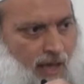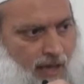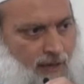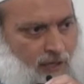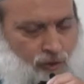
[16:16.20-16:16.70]

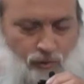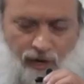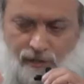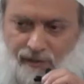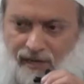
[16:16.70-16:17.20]
He
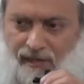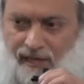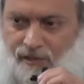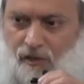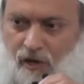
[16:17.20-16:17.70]
swears by
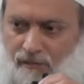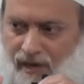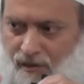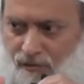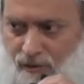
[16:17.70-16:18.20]
that star,
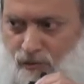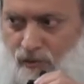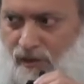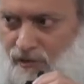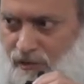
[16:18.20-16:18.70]
by
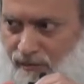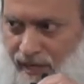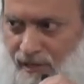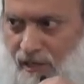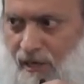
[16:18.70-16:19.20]
Rasulullah sallallahu alaihi wasallam,
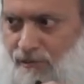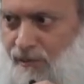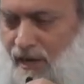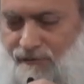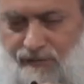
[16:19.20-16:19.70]
as he comes
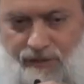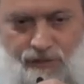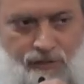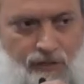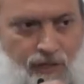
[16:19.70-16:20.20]
back from
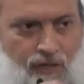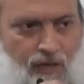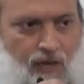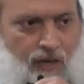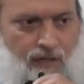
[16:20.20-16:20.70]
this journey.
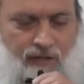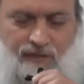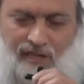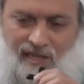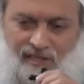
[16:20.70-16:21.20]
And
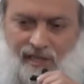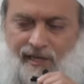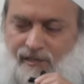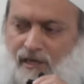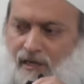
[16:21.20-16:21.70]
then he
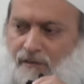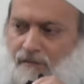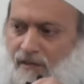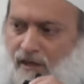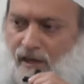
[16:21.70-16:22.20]
says,
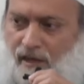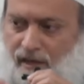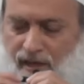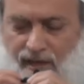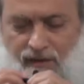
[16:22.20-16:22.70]

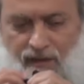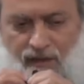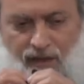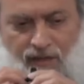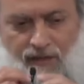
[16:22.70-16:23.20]
and
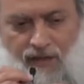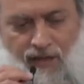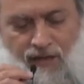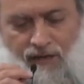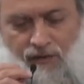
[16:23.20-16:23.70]

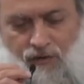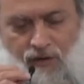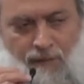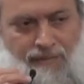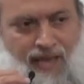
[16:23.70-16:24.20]
your
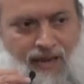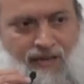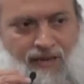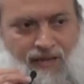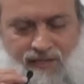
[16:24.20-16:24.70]

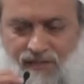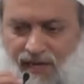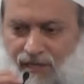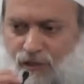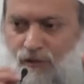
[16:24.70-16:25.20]
companion has
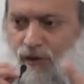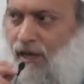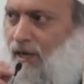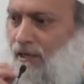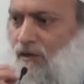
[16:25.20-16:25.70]
not
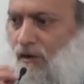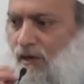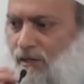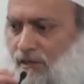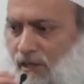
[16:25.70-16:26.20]
strayed, nor
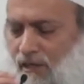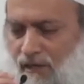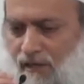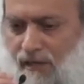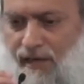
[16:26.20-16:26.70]
is
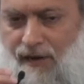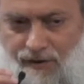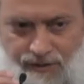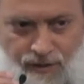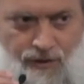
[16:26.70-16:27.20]
he
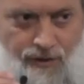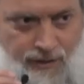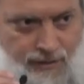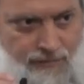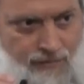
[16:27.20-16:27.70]
erred,
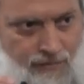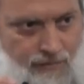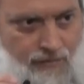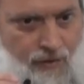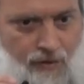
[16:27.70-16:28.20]

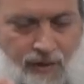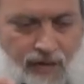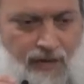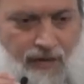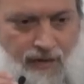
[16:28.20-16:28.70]
or
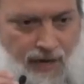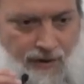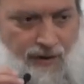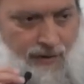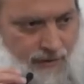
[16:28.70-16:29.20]
made an error.